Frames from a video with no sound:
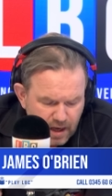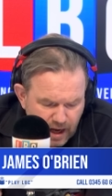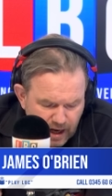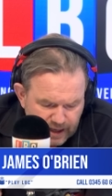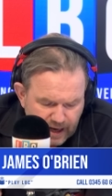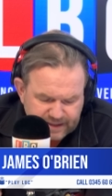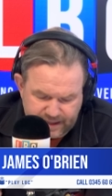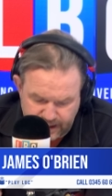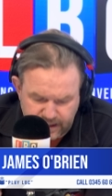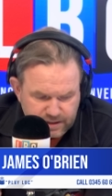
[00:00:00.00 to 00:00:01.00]
I, I
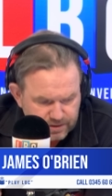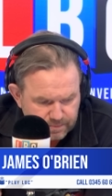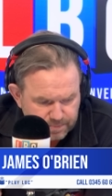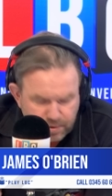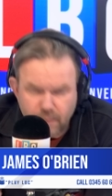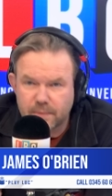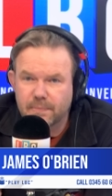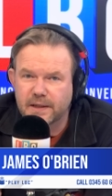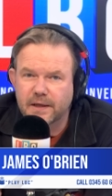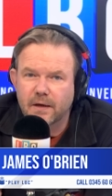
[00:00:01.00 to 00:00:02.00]
think he should
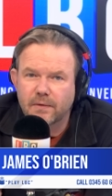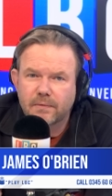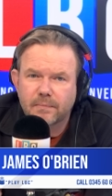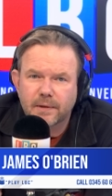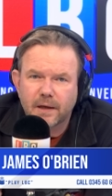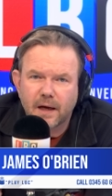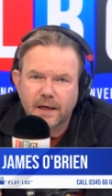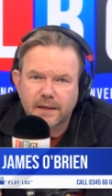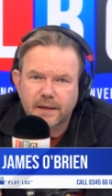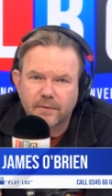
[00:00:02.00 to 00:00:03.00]
probably go, but
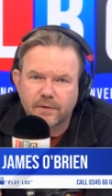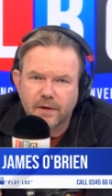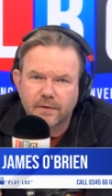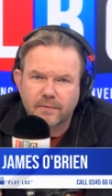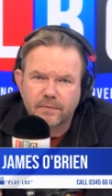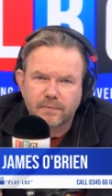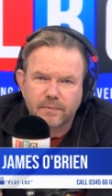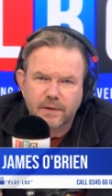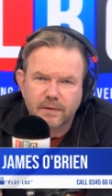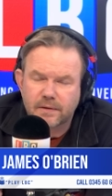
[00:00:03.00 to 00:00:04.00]
I don't know
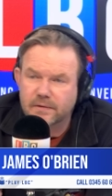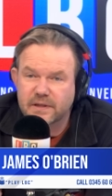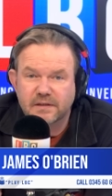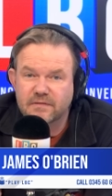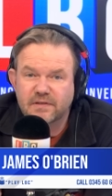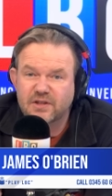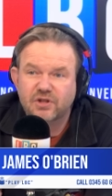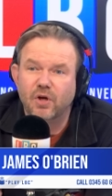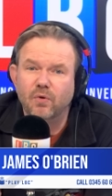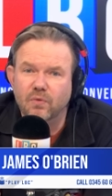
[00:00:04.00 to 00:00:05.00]
the contents of his
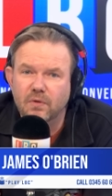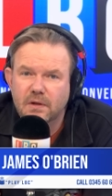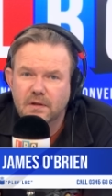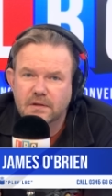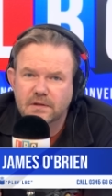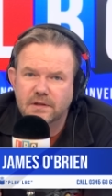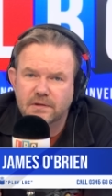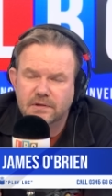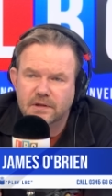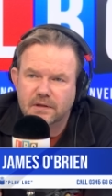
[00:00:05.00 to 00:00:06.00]
soul, to
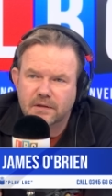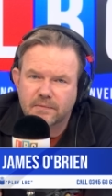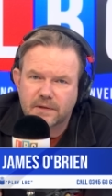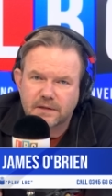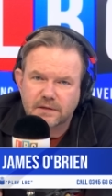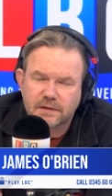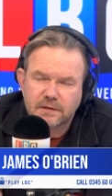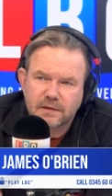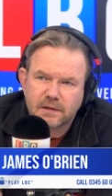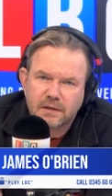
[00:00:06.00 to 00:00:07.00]
use a, a
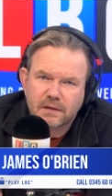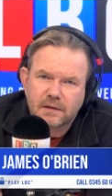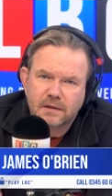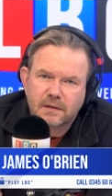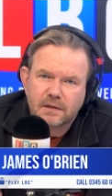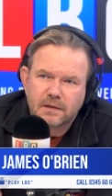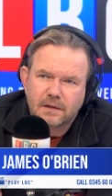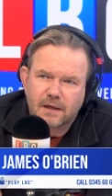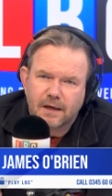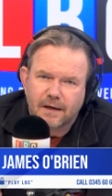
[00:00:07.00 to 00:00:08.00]
religious
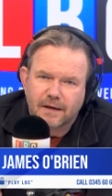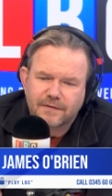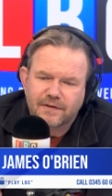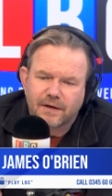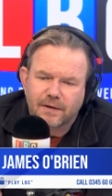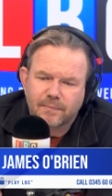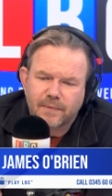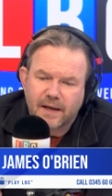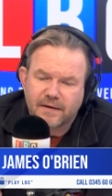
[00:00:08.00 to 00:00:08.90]
uh, term, and